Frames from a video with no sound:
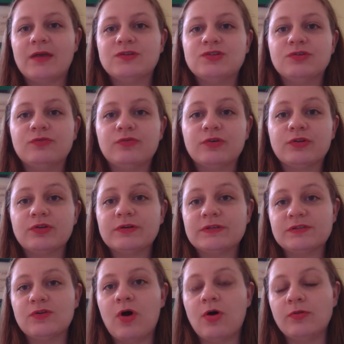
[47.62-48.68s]
to further
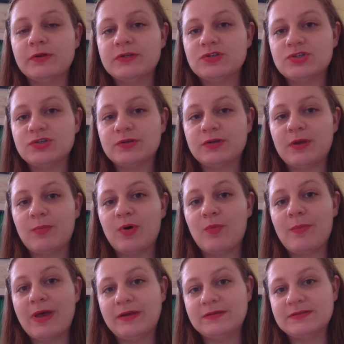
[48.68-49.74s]
his knowledge about
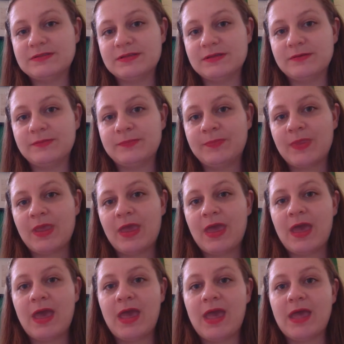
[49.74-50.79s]
medicine.
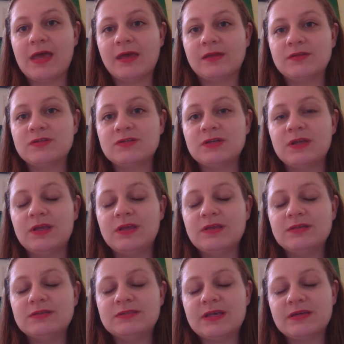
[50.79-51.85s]
And
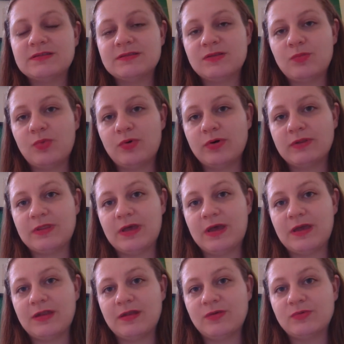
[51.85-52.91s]
he says in the book
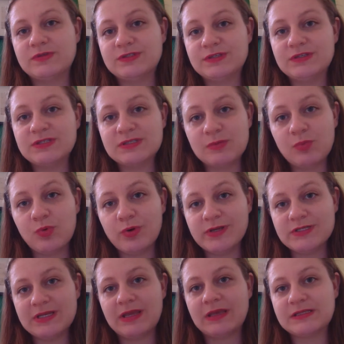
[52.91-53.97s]
that it was a
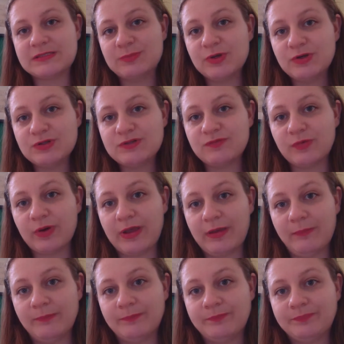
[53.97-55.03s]
disappointing experience for
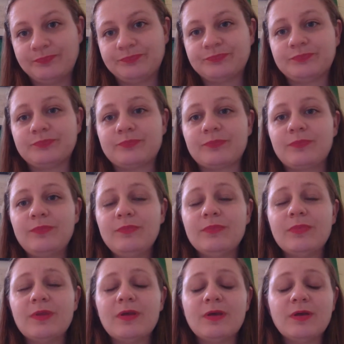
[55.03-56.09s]
him
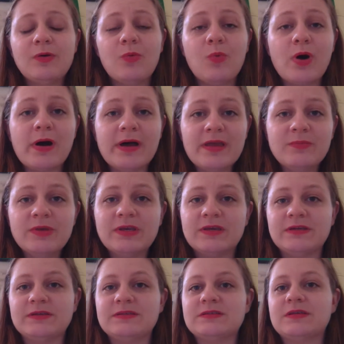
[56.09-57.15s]
why?
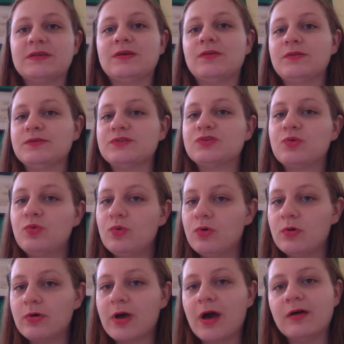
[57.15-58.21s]
Because the
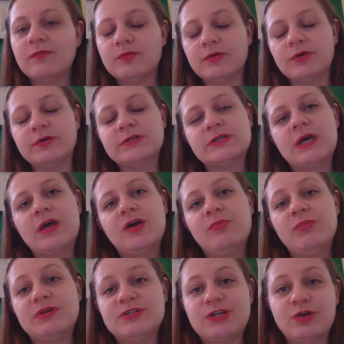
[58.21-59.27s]
school covered
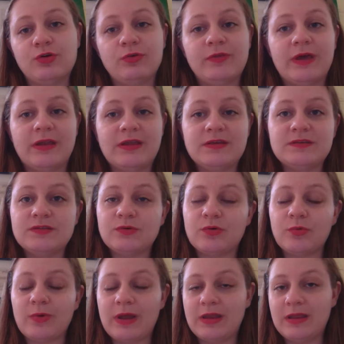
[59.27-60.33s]
material that he's
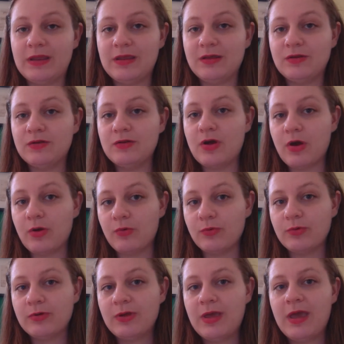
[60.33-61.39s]
already
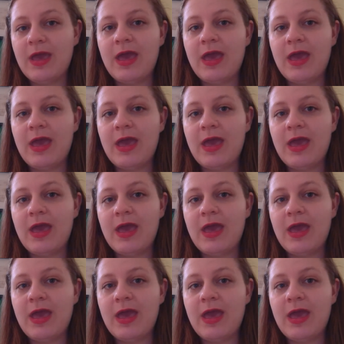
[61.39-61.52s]
known,